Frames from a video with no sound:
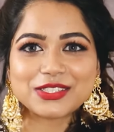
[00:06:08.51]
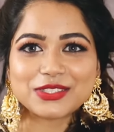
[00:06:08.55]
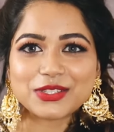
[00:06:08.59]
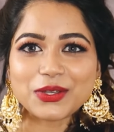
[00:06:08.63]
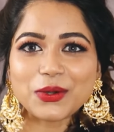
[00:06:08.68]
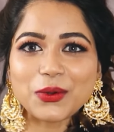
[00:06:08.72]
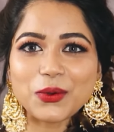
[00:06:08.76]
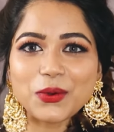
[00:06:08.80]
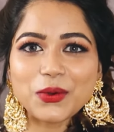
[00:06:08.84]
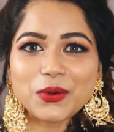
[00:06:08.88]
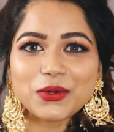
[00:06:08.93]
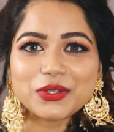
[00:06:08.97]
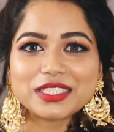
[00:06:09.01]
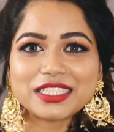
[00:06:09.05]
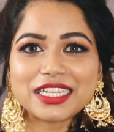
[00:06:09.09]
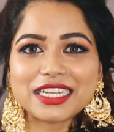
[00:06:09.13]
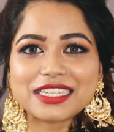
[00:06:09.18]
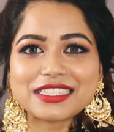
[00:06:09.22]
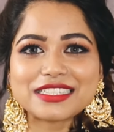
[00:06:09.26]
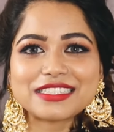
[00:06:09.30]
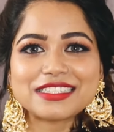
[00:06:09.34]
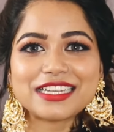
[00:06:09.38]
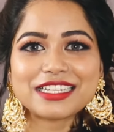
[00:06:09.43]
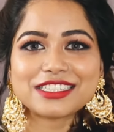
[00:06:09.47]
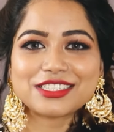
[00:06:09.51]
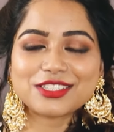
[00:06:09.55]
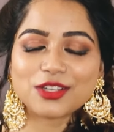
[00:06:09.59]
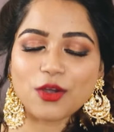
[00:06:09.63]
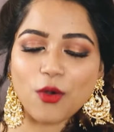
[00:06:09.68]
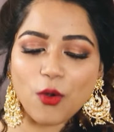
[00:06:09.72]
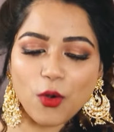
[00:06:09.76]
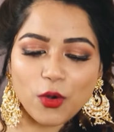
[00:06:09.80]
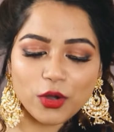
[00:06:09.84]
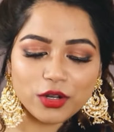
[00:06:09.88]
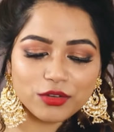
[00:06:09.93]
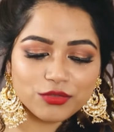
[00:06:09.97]
So yes, that's
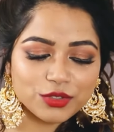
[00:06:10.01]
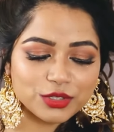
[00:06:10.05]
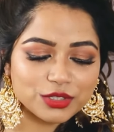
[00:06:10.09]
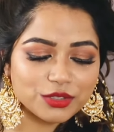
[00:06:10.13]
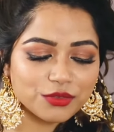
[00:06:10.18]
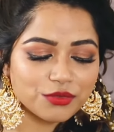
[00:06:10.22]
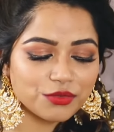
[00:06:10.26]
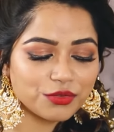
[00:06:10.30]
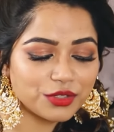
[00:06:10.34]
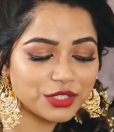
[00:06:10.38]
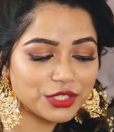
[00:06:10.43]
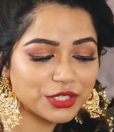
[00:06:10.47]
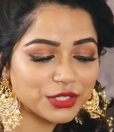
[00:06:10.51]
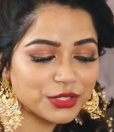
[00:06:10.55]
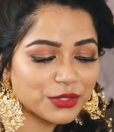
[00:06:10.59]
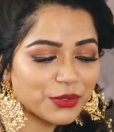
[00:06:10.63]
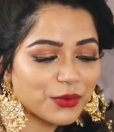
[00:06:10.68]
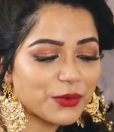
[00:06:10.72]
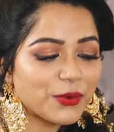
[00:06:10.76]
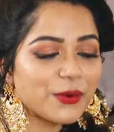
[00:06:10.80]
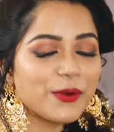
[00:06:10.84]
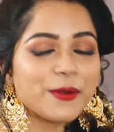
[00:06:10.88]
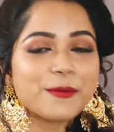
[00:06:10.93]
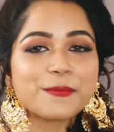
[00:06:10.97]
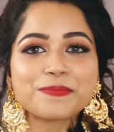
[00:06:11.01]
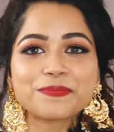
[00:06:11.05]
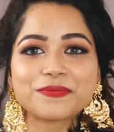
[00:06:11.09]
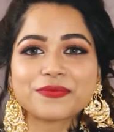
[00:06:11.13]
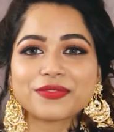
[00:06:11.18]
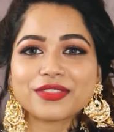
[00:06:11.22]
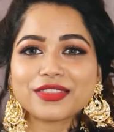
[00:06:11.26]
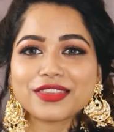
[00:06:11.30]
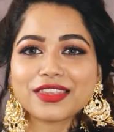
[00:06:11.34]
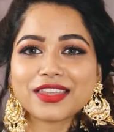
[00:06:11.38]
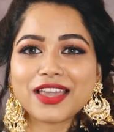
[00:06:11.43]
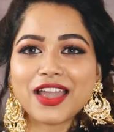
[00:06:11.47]
all for the video.
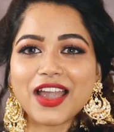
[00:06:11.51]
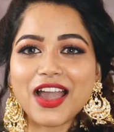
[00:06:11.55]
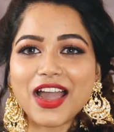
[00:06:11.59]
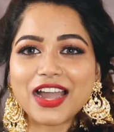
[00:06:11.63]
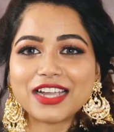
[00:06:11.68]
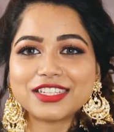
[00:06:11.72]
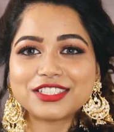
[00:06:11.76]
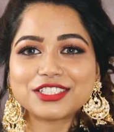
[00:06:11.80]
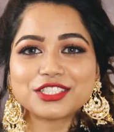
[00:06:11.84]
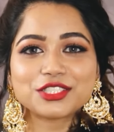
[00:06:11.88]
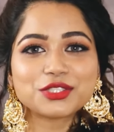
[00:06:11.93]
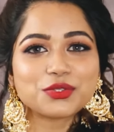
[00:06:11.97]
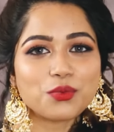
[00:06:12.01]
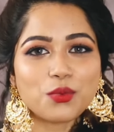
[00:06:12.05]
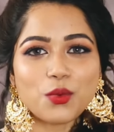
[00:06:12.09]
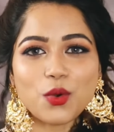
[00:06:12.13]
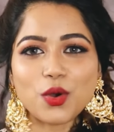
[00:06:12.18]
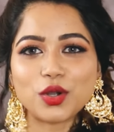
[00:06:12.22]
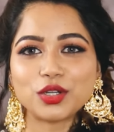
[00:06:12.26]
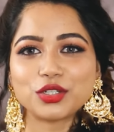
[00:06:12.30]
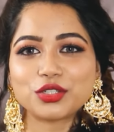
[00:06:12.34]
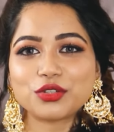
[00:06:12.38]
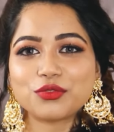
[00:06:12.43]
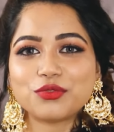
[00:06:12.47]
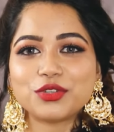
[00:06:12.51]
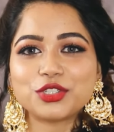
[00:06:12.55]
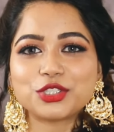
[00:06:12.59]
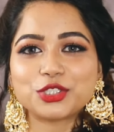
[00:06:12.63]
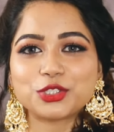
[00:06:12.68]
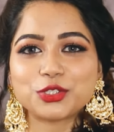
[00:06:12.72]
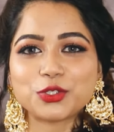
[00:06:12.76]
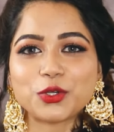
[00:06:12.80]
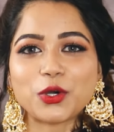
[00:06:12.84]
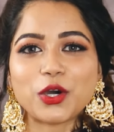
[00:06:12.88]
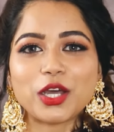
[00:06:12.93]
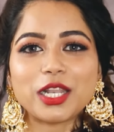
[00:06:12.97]
I just want to
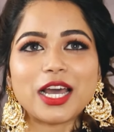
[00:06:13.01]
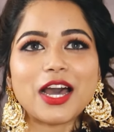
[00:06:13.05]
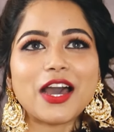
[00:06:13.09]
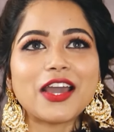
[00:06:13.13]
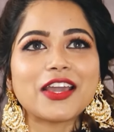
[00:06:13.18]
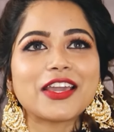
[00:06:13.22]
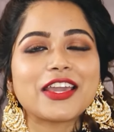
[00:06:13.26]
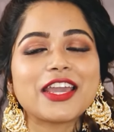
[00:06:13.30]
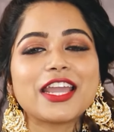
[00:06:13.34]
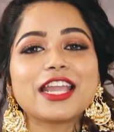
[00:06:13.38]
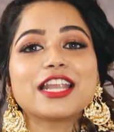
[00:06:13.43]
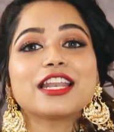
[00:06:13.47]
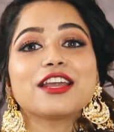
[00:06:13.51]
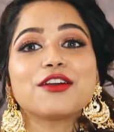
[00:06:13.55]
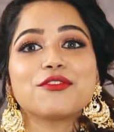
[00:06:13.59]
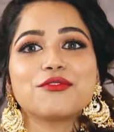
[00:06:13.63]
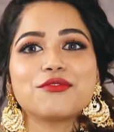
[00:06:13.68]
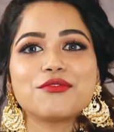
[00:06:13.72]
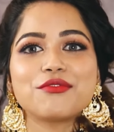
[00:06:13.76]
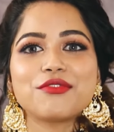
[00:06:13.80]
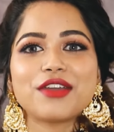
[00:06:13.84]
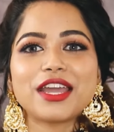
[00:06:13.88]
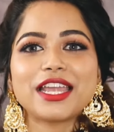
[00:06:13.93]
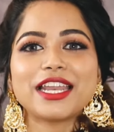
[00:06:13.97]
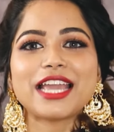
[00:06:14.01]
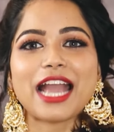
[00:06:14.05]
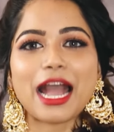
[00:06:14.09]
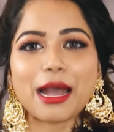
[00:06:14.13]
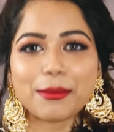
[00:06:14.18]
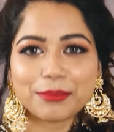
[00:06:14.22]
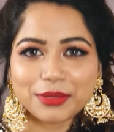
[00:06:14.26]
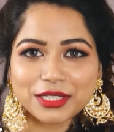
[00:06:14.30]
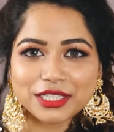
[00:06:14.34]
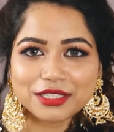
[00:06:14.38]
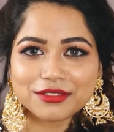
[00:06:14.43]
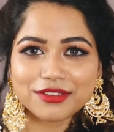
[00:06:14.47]
wish you all again a very
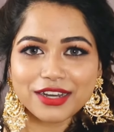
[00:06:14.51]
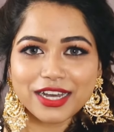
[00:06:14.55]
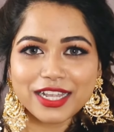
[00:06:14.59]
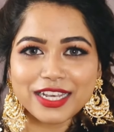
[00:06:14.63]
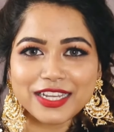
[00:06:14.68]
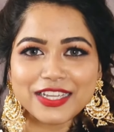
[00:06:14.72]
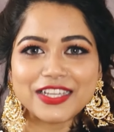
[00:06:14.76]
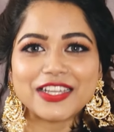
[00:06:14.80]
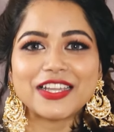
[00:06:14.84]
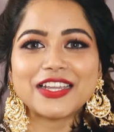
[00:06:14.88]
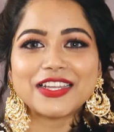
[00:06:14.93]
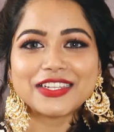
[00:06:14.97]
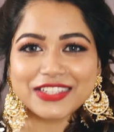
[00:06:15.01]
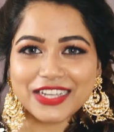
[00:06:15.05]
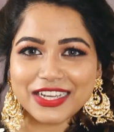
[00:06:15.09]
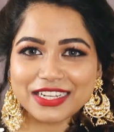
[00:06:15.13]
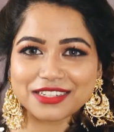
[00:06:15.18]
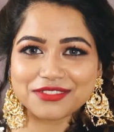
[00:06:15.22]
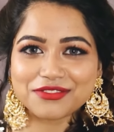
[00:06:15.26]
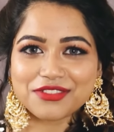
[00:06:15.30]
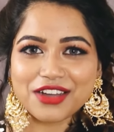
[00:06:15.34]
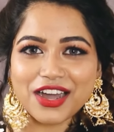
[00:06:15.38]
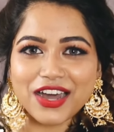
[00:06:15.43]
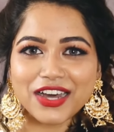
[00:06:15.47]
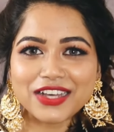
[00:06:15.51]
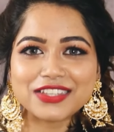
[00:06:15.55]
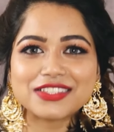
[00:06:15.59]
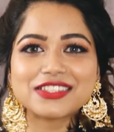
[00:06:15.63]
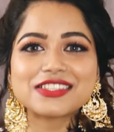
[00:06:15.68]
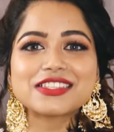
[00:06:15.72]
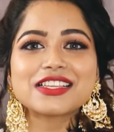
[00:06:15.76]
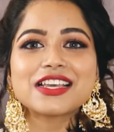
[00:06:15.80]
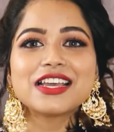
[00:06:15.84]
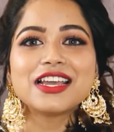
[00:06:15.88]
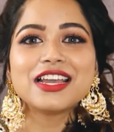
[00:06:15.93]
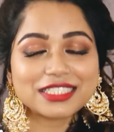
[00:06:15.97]
happy Diwali in
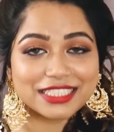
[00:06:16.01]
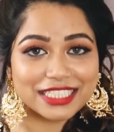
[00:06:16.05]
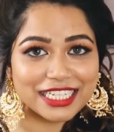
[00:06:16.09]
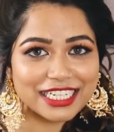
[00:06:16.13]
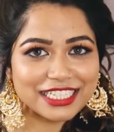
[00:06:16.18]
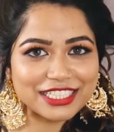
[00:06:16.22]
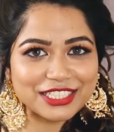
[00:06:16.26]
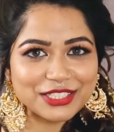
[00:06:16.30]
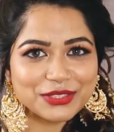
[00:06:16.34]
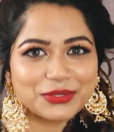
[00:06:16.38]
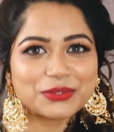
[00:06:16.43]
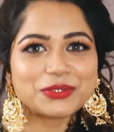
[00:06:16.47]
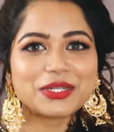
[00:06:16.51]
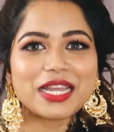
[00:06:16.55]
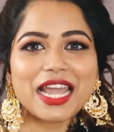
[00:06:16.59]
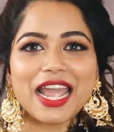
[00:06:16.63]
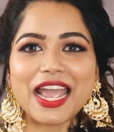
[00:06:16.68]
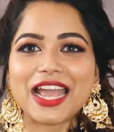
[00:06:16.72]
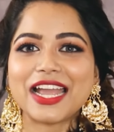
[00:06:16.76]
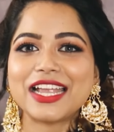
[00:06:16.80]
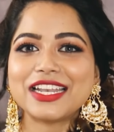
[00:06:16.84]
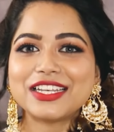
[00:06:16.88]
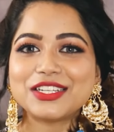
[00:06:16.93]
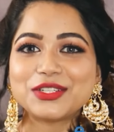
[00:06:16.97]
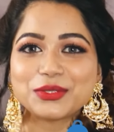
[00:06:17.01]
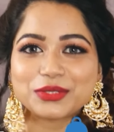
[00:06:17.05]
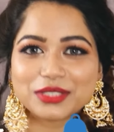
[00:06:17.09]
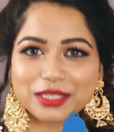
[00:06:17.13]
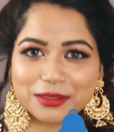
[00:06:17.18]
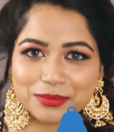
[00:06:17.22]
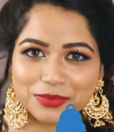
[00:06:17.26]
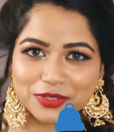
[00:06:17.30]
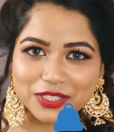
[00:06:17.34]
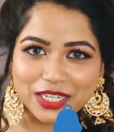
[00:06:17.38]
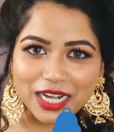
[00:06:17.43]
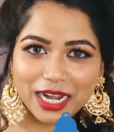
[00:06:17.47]
advance. Stay tuned and do
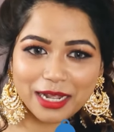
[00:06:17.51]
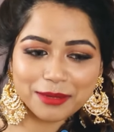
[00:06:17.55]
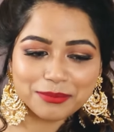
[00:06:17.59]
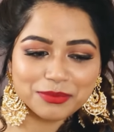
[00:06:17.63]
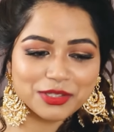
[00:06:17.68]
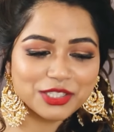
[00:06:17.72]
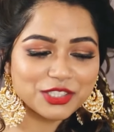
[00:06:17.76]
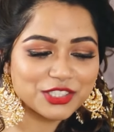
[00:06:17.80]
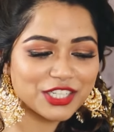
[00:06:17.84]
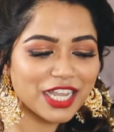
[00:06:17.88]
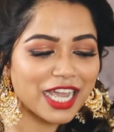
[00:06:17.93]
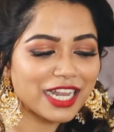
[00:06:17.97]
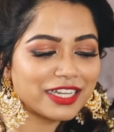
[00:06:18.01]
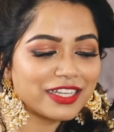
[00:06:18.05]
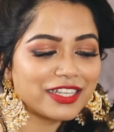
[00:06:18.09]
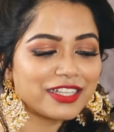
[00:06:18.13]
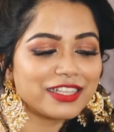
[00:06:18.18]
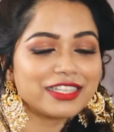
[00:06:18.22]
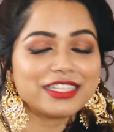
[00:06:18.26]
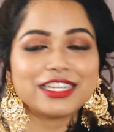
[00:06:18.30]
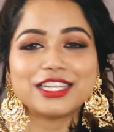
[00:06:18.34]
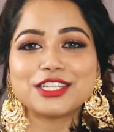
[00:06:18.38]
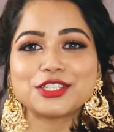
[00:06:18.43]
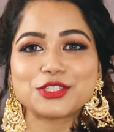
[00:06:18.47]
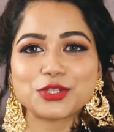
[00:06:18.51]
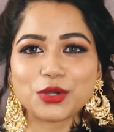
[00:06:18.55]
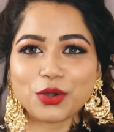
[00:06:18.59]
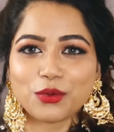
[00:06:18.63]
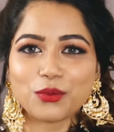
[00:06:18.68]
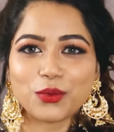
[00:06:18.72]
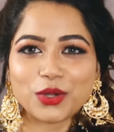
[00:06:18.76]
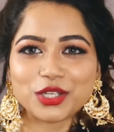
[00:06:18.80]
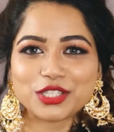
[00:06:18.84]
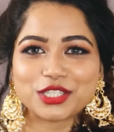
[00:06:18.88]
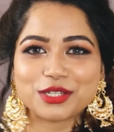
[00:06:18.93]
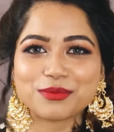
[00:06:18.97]
subscribe the channel.
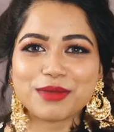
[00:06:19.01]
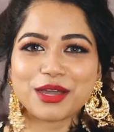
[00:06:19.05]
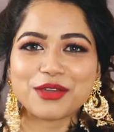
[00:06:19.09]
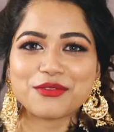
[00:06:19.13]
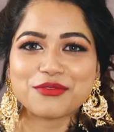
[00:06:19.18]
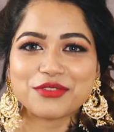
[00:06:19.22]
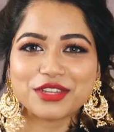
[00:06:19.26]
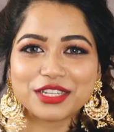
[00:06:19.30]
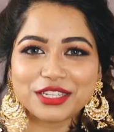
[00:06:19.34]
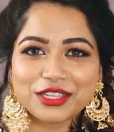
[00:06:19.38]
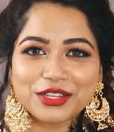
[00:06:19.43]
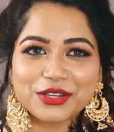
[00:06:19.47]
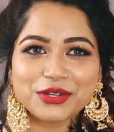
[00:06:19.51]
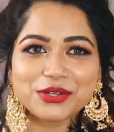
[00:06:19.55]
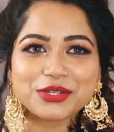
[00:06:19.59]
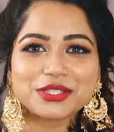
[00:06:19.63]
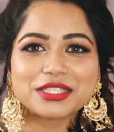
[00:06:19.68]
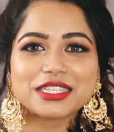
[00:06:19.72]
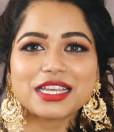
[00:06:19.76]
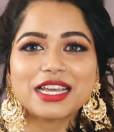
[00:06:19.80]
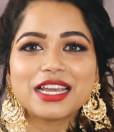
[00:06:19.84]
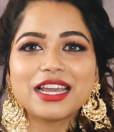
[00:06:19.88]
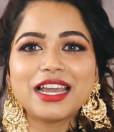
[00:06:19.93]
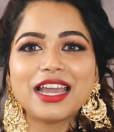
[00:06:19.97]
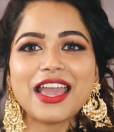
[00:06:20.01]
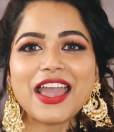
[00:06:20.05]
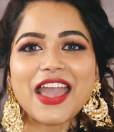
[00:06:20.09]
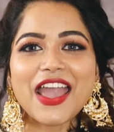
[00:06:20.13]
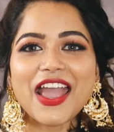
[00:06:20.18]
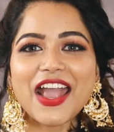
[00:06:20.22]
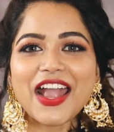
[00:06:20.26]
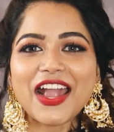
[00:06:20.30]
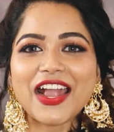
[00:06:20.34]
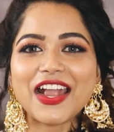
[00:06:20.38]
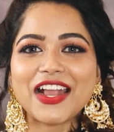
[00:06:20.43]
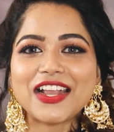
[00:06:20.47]
Enjoy watching my videos,
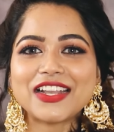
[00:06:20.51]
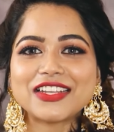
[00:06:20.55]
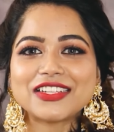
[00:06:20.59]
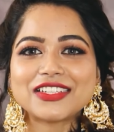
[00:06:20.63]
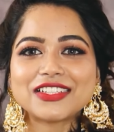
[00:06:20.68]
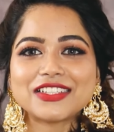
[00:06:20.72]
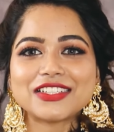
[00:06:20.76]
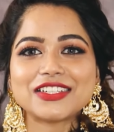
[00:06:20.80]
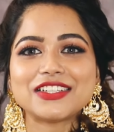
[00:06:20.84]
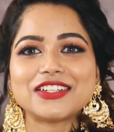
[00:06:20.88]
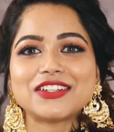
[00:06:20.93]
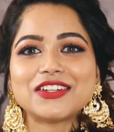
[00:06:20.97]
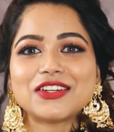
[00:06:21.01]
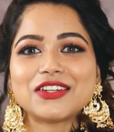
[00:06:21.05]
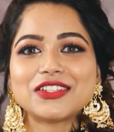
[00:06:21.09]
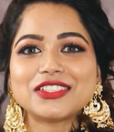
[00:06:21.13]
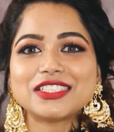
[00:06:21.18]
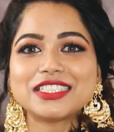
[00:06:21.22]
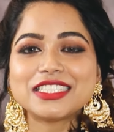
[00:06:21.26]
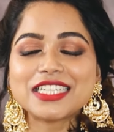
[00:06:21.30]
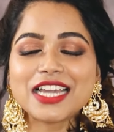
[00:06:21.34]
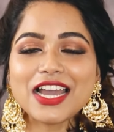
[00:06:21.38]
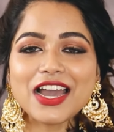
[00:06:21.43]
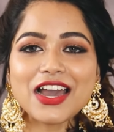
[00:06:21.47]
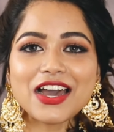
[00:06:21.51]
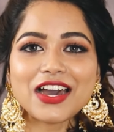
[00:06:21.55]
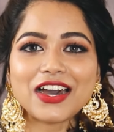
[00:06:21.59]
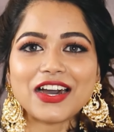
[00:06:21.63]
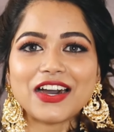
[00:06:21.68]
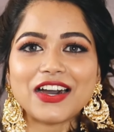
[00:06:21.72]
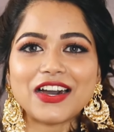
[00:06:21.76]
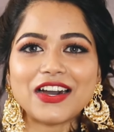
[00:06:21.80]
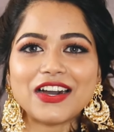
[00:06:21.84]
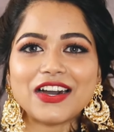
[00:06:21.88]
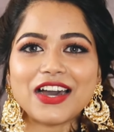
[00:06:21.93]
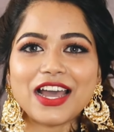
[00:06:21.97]
and
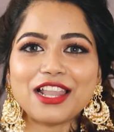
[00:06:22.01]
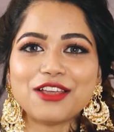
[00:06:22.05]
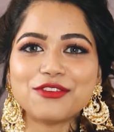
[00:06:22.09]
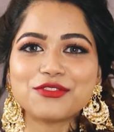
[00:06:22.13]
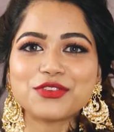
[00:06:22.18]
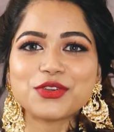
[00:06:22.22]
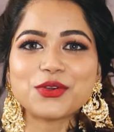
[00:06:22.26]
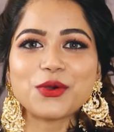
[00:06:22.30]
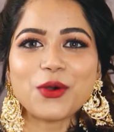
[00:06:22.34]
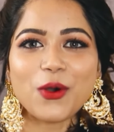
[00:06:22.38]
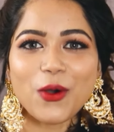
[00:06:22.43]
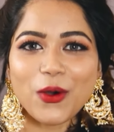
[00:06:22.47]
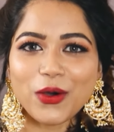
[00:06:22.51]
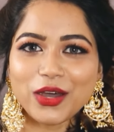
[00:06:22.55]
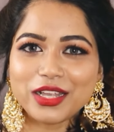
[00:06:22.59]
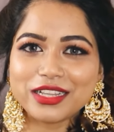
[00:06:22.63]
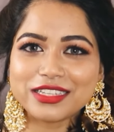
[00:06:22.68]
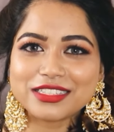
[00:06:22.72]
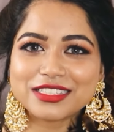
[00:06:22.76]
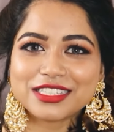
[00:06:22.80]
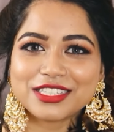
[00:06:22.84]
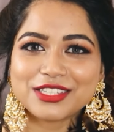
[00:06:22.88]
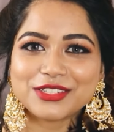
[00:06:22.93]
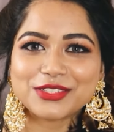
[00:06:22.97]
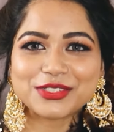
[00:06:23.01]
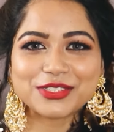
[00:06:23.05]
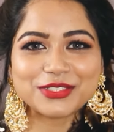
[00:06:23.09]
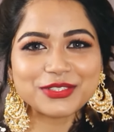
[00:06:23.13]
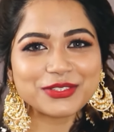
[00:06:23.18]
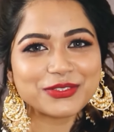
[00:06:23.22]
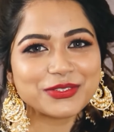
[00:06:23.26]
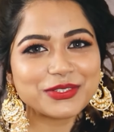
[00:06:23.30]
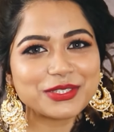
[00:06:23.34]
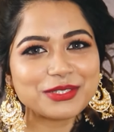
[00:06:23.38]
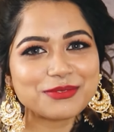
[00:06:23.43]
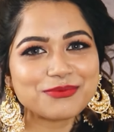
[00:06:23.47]
yeah, I love you all. See you
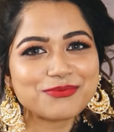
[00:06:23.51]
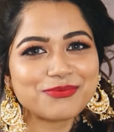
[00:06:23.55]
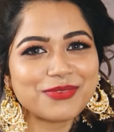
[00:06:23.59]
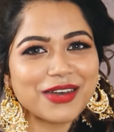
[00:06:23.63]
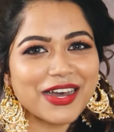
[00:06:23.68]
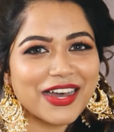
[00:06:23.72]
soon.